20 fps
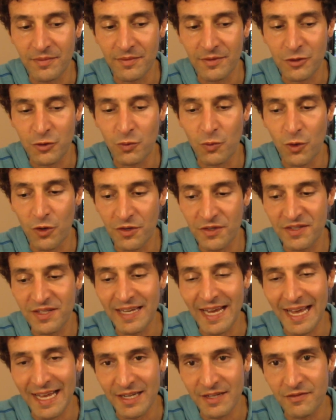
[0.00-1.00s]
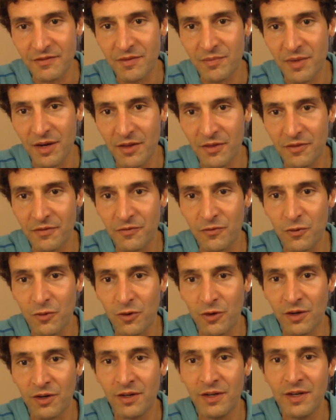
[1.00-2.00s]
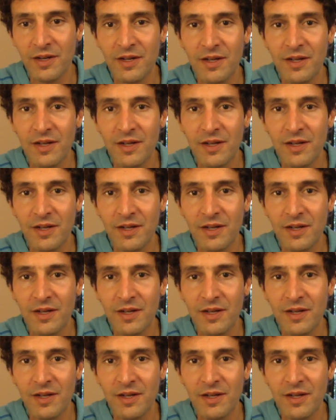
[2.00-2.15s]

towards the end of the month for